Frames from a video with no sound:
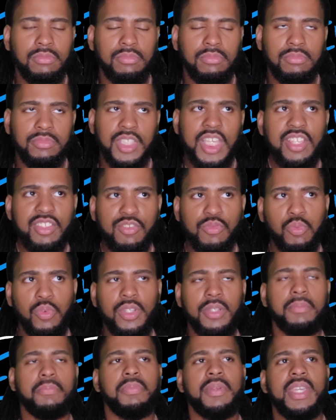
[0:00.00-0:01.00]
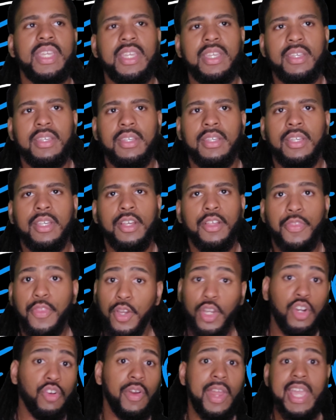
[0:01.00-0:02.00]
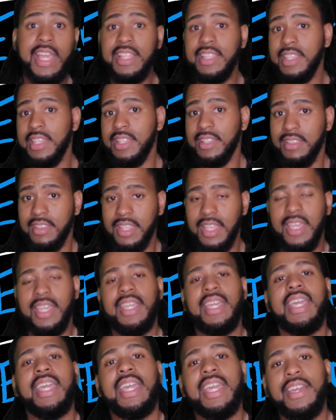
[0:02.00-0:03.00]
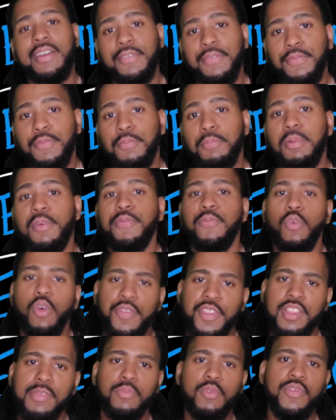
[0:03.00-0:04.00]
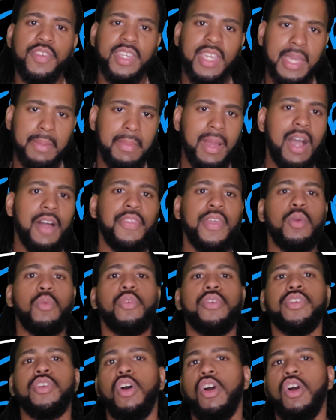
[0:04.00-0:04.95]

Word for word: this wouldn't be the craziest thing if before this movie came out, they weren't